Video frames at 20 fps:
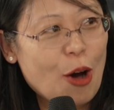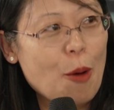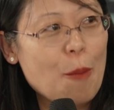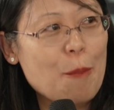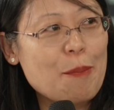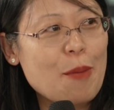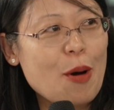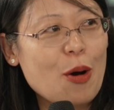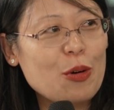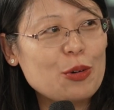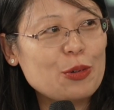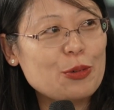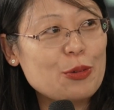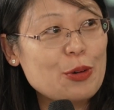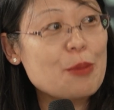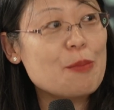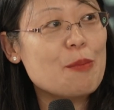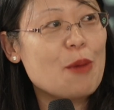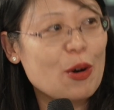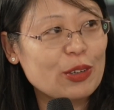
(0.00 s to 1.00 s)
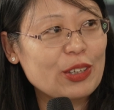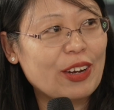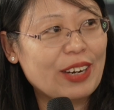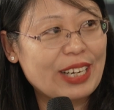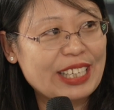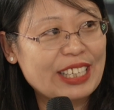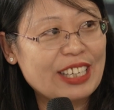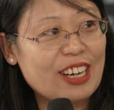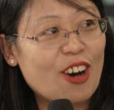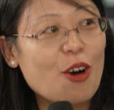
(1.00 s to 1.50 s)
or bone
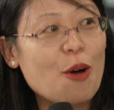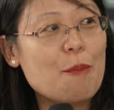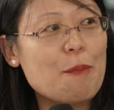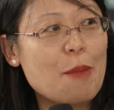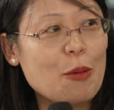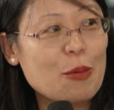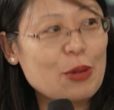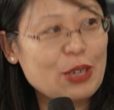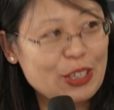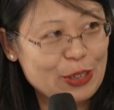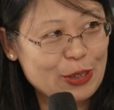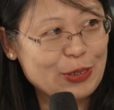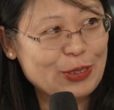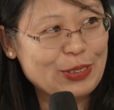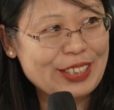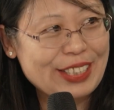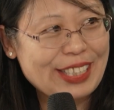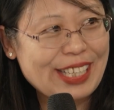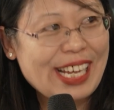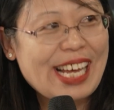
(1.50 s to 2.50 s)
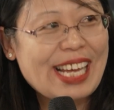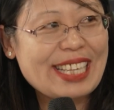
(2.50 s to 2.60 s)
remodeling or bone growth.